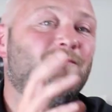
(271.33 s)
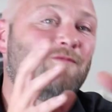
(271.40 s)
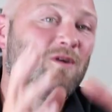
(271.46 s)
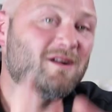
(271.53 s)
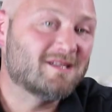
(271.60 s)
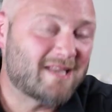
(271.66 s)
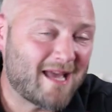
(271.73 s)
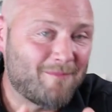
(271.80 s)

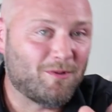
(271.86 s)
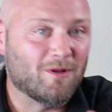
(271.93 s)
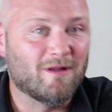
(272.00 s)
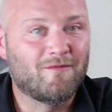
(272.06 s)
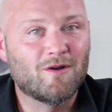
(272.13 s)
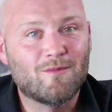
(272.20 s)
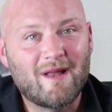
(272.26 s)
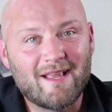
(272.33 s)
For example,
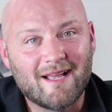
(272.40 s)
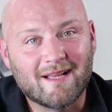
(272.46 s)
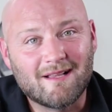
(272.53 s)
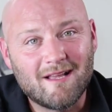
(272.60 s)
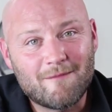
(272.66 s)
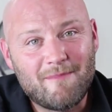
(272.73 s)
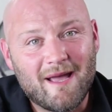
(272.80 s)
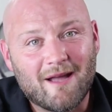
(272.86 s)
if you're running a
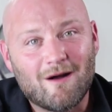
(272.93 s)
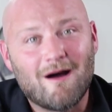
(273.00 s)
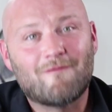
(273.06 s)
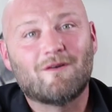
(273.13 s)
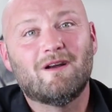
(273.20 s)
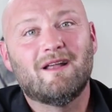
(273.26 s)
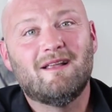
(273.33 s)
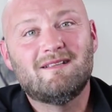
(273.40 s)
Clickbank
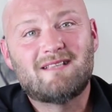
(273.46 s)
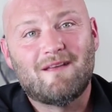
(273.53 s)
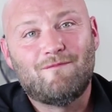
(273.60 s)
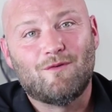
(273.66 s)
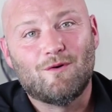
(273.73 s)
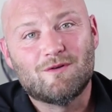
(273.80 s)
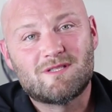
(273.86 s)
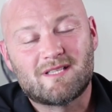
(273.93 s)
offer, it is a
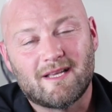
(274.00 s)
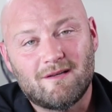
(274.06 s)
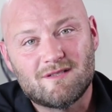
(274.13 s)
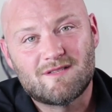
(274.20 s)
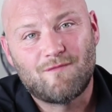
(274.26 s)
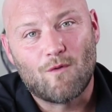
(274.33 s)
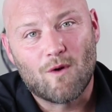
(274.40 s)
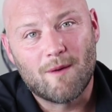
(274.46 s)
full
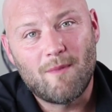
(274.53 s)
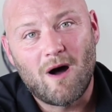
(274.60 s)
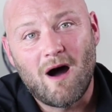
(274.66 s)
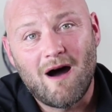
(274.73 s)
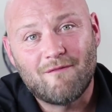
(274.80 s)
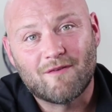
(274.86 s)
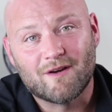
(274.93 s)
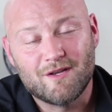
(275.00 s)
sales form
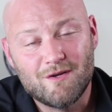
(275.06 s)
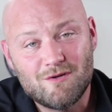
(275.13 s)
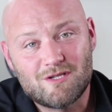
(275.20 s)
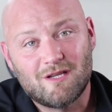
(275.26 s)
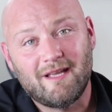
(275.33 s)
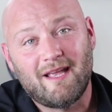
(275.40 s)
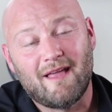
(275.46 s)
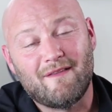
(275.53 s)
offer
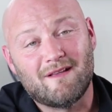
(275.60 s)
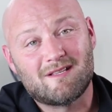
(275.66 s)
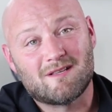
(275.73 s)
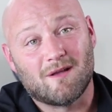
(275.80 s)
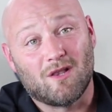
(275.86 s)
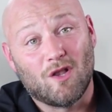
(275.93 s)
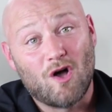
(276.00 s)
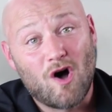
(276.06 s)
usually, and it's
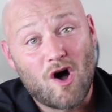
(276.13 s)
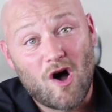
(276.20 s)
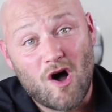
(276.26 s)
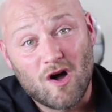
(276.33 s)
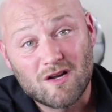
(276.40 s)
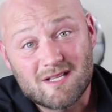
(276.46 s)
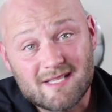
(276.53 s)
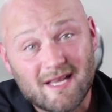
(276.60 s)
a
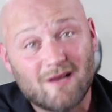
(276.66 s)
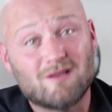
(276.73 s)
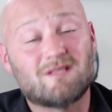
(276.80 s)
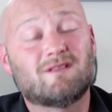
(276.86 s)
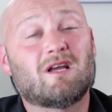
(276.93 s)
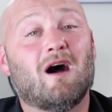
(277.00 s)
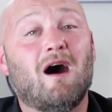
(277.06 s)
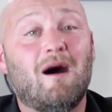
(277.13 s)
long
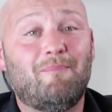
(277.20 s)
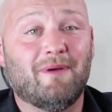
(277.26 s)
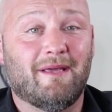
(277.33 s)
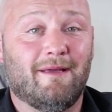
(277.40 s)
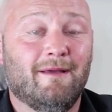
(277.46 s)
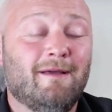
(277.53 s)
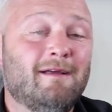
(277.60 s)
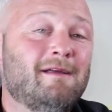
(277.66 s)
sales
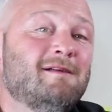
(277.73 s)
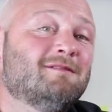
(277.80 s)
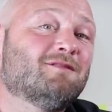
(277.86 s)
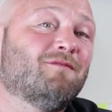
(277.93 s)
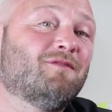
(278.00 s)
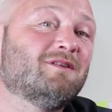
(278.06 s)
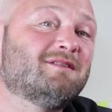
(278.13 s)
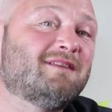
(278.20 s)
copy.
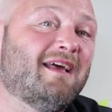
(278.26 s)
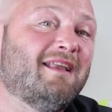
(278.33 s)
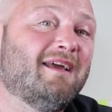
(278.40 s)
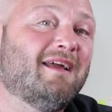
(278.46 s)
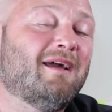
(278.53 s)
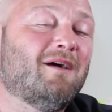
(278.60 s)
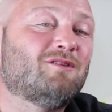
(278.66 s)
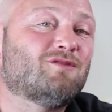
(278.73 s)
So if you're
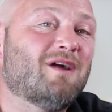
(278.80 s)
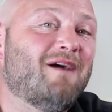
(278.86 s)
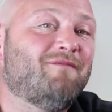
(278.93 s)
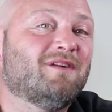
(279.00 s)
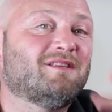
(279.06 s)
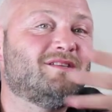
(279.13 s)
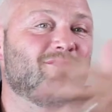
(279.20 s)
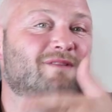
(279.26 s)
sending
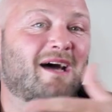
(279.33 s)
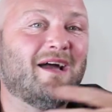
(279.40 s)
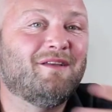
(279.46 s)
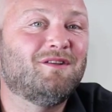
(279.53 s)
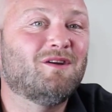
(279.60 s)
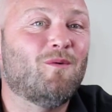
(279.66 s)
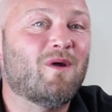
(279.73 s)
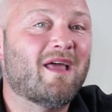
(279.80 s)
traffic to
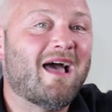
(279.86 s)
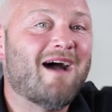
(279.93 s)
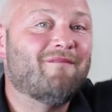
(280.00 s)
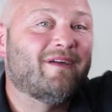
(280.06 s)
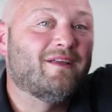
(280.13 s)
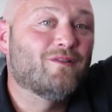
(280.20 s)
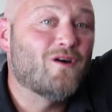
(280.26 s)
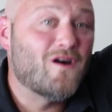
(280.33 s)
that, you don't want to
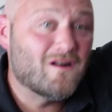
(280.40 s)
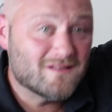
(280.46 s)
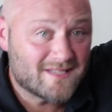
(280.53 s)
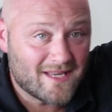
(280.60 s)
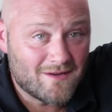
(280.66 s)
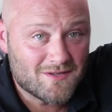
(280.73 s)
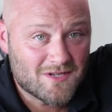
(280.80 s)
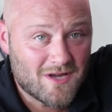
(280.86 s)
have a long
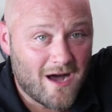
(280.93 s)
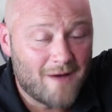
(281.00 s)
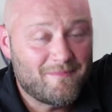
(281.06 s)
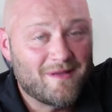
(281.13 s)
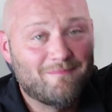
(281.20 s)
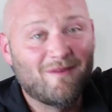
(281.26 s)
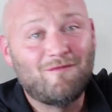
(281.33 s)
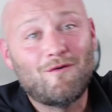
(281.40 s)
sales
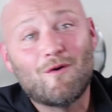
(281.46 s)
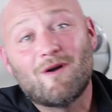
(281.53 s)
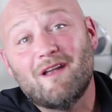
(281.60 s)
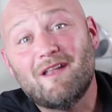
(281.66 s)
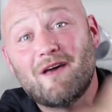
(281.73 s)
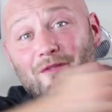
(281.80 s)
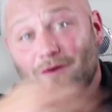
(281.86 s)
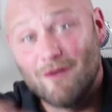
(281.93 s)
copy before
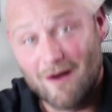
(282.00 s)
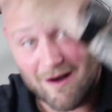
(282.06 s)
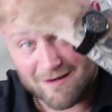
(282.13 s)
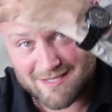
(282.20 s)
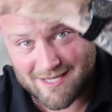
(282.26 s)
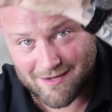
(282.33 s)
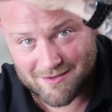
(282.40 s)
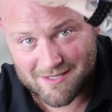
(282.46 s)
another
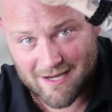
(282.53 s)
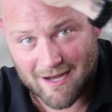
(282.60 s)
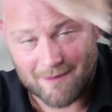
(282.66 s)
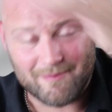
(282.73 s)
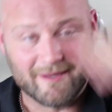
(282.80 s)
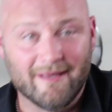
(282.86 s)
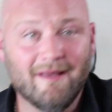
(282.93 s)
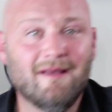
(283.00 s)
long sales
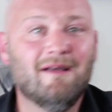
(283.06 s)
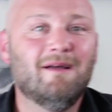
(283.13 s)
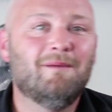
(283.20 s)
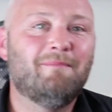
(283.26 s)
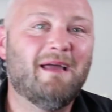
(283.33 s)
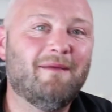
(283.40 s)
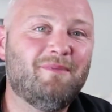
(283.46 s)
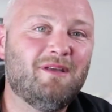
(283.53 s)
copy.
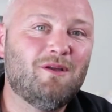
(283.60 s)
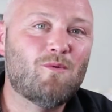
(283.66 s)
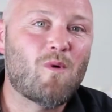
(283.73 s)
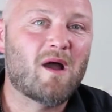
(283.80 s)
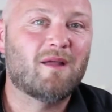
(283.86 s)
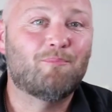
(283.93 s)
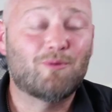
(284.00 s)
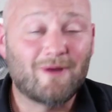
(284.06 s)
Maybe you
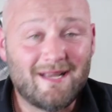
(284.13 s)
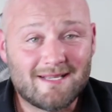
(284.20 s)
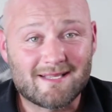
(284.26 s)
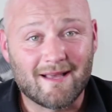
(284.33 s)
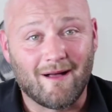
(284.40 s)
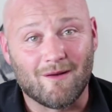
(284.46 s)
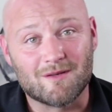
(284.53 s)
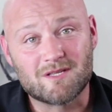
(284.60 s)
want to
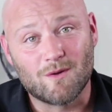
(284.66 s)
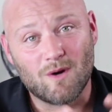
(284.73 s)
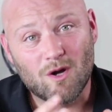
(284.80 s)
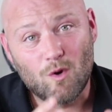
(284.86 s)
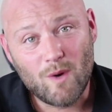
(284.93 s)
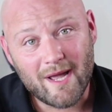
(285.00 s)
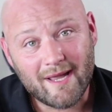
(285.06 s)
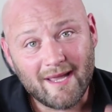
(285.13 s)
pre-sell. So a
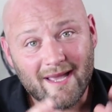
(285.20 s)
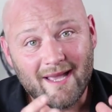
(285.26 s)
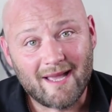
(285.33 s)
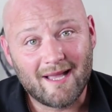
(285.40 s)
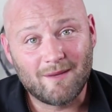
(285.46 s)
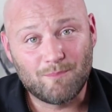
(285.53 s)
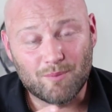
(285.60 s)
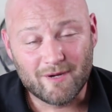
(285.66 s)
quick
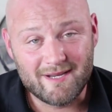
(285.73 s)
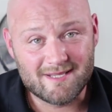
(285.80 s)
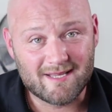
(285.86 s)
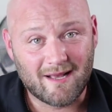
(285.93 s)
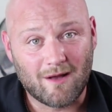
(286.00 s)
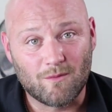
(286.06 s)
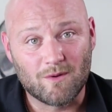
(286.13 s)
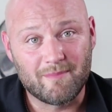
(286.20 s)
hit
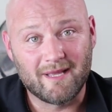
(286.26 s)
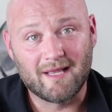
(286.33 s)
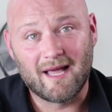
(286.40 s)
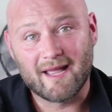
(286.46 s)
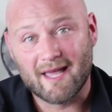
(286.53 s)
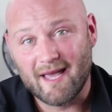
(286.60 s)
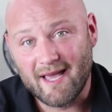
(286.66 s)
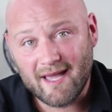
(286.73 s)
pre-sell would be
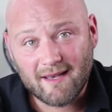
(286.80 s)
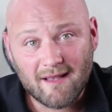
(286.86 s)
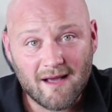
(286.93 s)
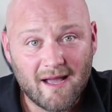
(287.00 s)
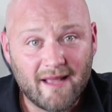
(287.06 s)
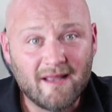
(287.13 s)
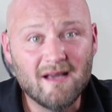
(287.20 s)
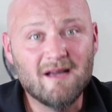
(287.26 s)
like a
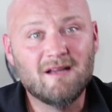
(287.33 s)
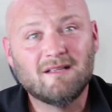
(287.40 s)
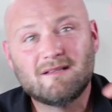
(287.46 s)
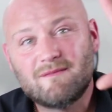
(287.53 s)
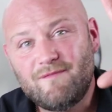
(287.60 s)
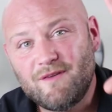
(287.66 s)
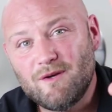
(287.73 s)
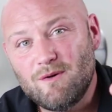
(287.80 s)
headline,
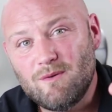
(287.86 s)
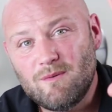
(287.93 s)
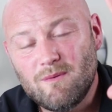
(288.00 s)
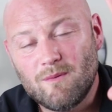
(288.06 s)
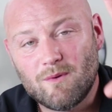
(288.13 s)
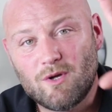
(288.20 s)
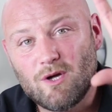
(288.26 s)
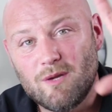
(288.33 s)

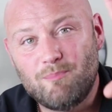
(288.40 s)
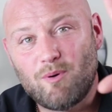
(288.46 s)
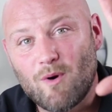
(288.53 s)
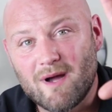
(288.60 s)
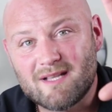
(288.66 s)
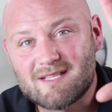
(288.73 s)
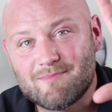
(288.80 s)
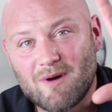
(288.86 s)
few good
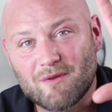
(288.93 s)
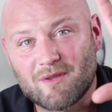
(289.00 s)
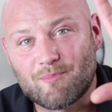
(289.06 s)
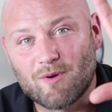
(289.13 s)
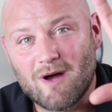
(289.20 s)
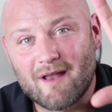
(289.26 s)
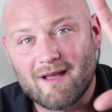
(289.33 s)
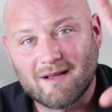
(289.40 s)
points about the
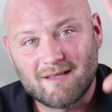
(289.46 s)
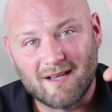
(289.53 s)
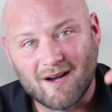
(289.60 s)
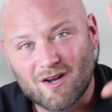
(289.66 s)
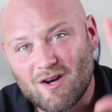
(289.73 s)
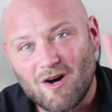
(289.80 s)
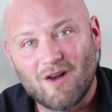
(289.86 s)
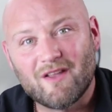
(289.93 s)
product,
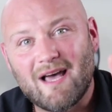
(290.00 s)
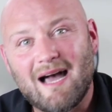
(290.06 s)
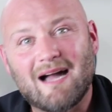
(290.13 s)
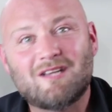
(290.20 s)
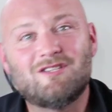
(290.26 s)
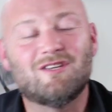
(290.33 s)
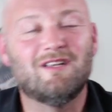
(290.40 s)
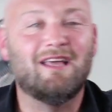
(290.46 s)
a call to
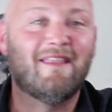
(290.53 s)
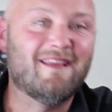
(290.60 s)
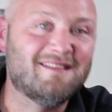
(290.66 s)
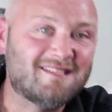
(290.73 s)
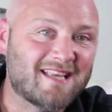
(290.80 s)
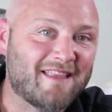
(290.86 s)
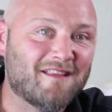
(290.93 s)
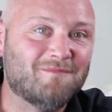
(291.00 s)
action, and
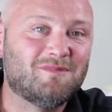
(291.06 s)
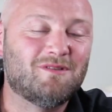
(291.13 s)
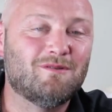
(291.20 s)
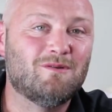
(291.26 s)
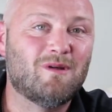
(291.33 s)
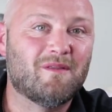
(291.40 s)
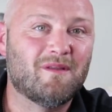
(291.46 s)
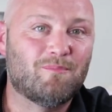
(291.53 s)
then send them
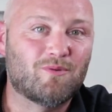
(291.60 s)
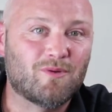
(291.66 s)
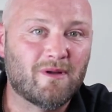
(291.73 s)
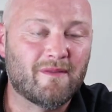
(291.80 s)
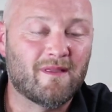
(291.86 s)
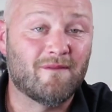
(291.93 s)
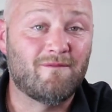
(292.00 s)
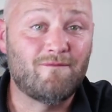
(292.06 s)
to
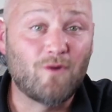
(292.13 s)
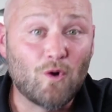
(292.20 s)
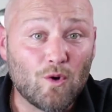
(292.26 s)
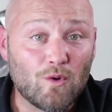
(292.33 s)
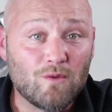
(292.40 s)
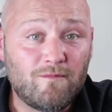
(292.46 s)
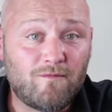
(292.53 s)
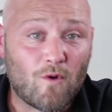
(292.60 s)
the
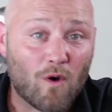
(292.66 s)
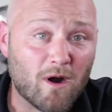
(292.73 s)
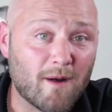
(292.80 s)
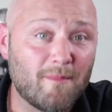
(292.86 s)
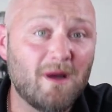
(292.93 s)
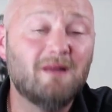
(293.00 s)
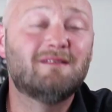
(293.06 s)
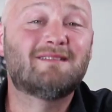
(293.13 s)
full
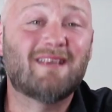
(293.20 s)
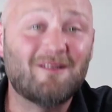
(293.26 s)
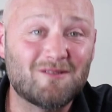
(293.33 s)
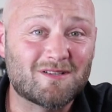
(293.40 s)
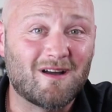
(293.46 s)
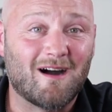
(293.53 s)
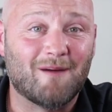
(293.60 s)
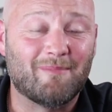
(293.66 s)
form
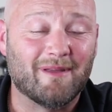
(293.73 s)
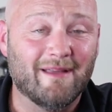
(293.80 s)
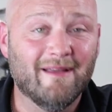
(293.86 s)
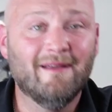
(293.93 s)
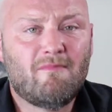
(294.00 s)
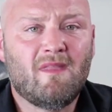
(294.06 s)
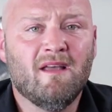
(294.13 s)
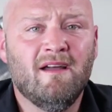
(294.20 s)
sales copy.
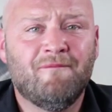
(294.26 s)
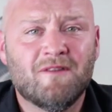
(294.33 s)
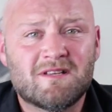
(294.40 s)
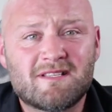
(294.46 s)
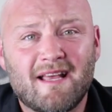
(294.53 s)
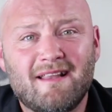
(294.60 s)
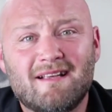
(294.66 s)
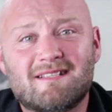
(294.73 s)
If you're
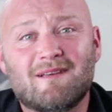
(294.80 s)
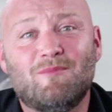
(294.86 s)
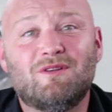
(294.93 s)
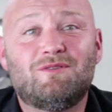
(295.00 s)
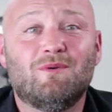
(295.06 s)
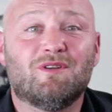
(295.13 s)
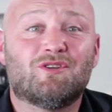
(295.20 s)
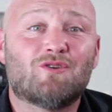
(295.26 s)
sending
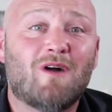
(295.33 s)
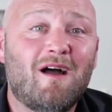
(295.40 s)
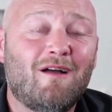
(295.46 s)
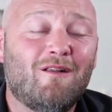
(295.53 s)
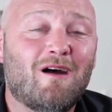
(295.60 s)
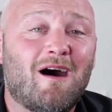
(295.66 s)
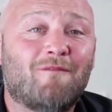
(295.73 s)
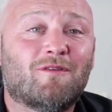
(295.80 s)
someone to a
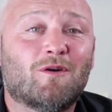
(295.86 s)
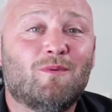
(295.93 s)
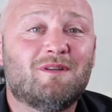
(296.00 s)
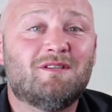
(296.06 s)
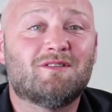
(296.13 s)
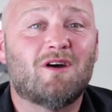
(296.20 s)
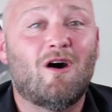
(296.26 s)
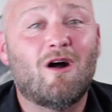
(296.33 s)
trial offer,
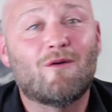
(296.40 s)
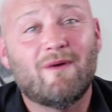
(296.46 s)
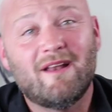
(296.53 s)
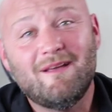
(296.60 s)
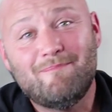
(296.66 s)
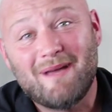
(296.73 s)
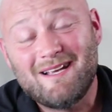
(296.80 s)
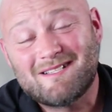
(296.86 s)
which is
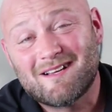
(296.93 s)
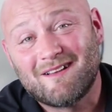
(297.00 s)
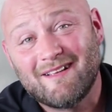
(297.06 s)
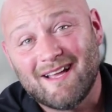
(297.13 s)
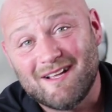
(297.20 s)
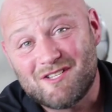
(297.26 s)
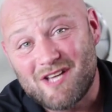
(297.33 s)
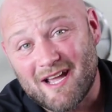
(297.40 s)
already
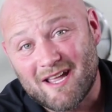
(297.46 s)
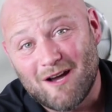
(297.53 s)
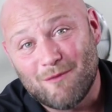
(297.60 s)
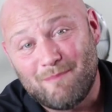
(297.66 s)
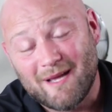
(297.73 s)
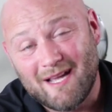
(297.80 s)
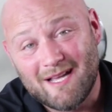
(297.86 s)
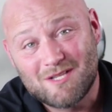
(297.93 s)
basically a
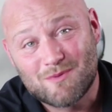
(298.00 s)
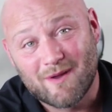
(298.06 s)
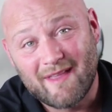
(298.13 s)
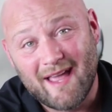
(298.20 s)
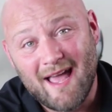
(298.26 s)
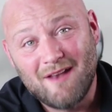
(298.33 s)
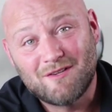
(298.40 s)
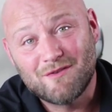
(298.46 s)
checkout page where
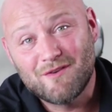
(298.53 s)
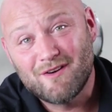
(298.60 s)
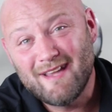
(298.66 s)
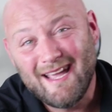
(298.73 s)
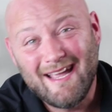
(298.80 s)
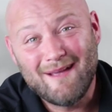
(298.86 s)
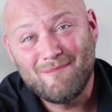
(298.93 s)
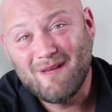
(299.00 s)
they enter their
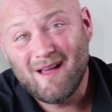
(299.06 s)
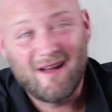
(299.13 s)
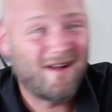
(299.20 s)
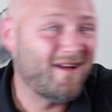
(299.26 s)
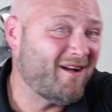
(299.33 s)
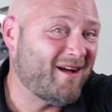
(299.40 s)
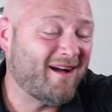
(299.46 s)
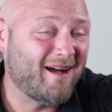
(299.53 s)
name,
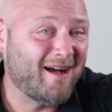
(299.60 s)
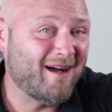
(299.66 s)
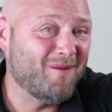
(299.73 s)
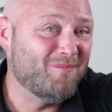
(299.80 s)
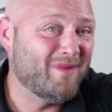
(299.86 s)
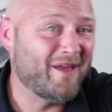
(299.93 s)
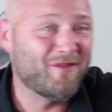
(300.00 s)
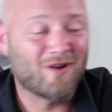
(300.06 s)

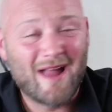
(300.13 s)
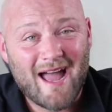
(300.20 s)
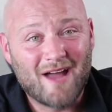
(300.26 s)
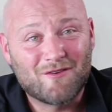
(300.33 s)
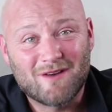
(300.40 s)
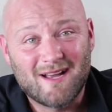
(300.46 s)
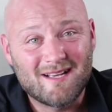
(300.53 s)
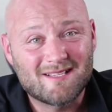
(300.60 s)
and their
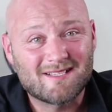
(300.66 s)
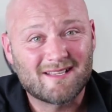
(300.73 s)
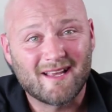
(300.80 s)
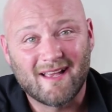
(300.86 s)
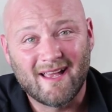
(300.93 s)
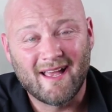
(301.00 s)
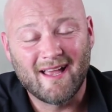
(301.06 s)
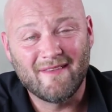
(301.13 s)

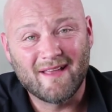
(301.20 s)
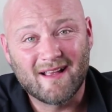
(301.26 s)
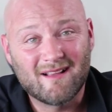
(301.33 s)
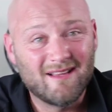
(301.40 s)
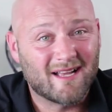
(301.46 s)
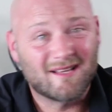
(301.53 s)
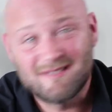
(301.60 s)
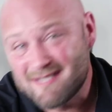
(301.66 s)
address and they
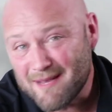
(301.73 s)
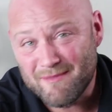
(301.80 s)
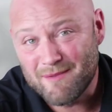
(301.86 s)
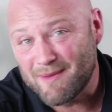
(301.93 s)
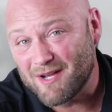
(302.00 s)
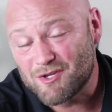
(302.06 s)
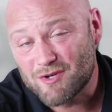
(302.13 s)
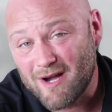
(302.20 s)
click send
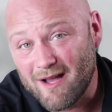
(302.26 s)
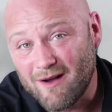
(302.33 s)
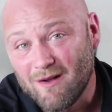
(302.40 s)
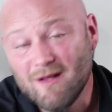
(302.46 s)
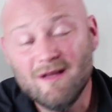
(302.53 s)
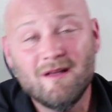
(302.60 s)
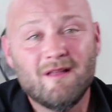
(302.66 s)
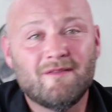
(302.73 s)
me my
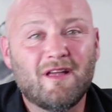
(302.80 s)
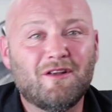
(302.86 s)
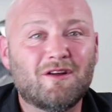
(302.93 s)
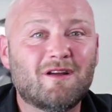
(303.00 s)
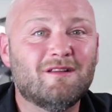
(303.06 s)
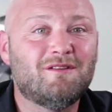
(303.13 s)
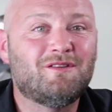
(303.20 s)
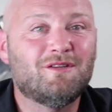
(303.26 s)
trial, then
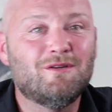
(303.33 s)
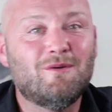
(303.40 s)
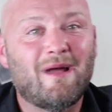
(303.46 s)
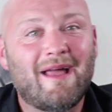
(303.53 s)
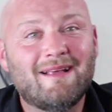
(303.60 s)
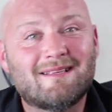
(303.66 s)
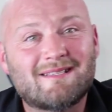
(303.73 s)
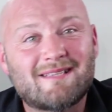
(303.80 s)
you're gonna do a